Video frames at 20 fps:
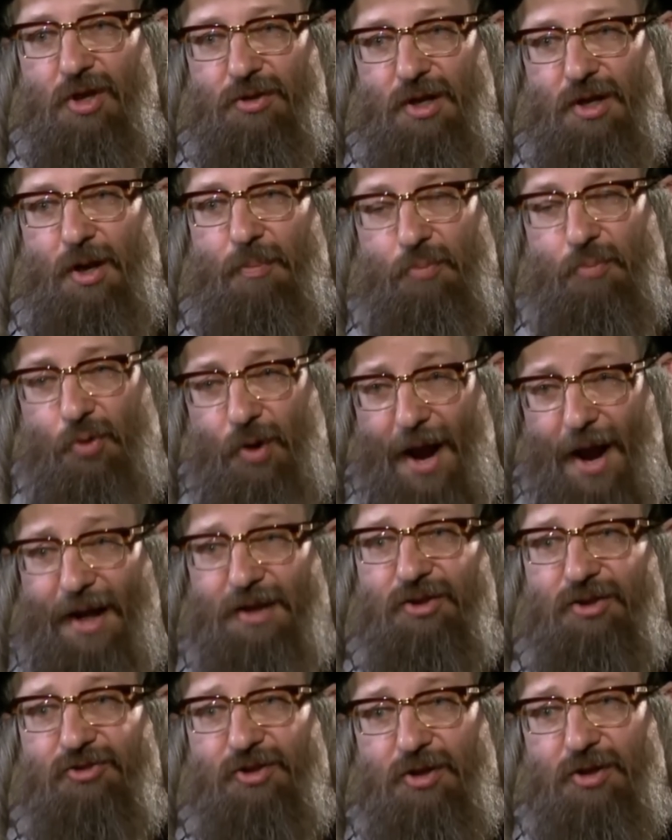that are
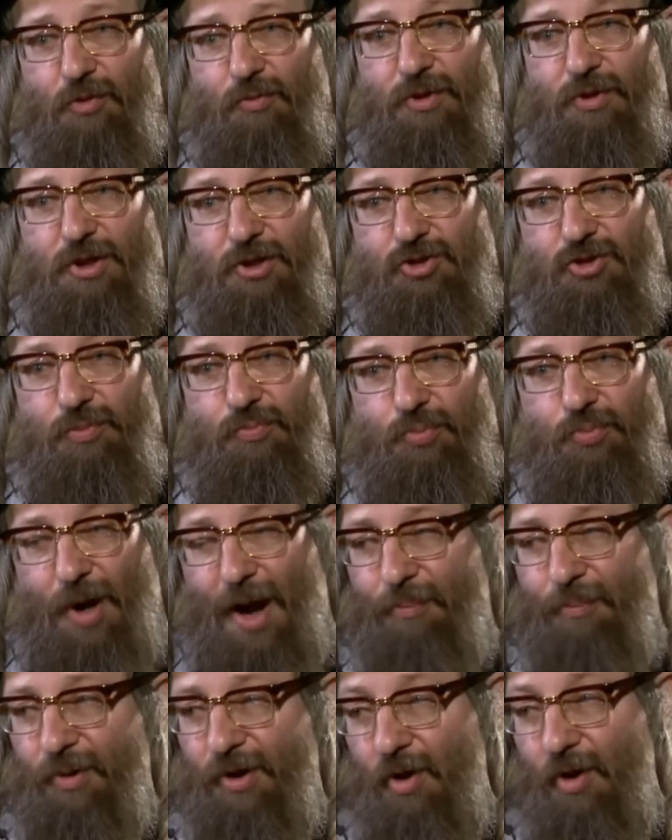practicing the religion
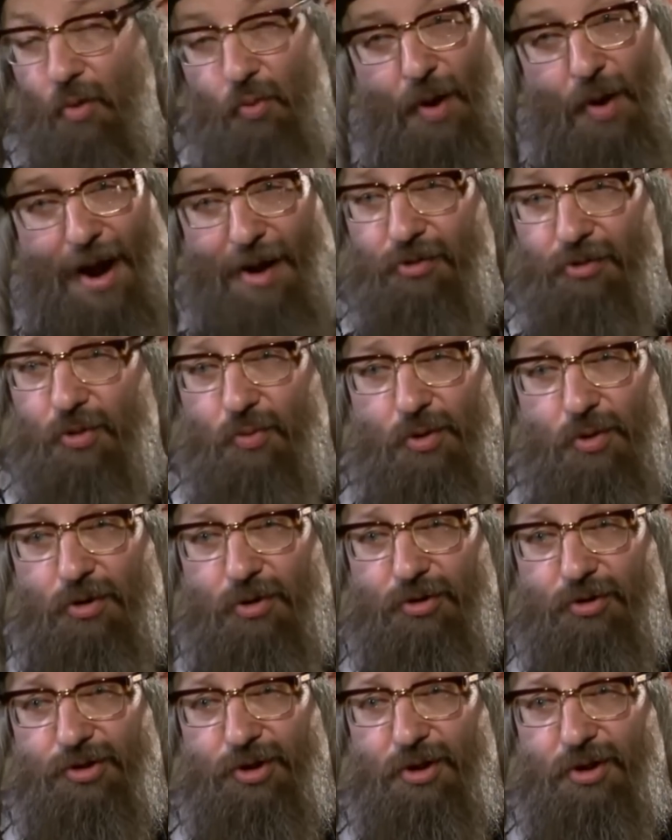properly around the
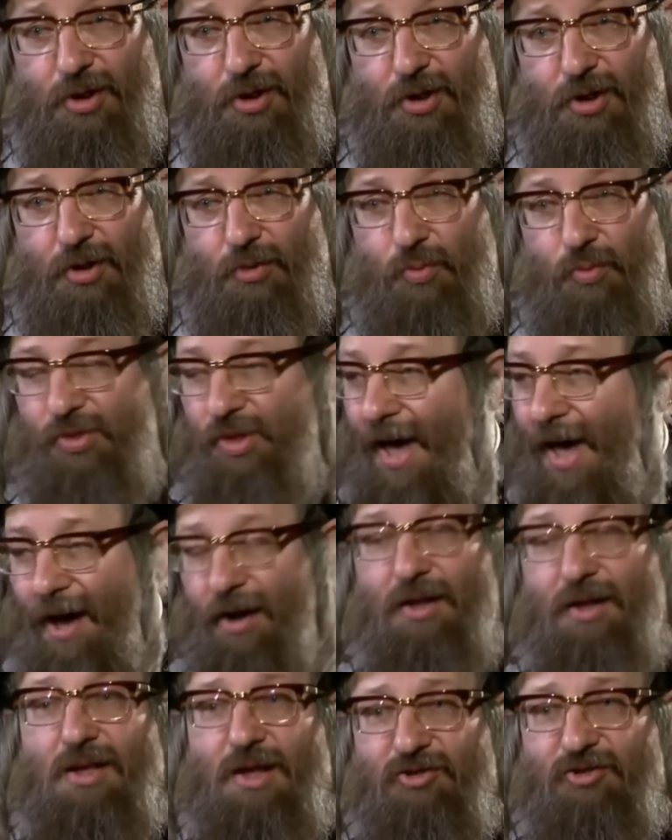world,
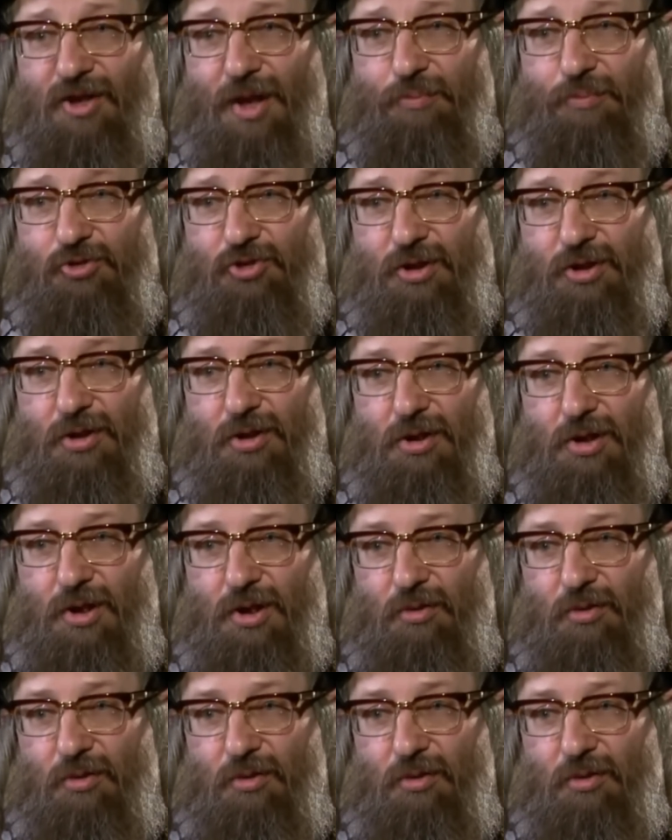without an exception,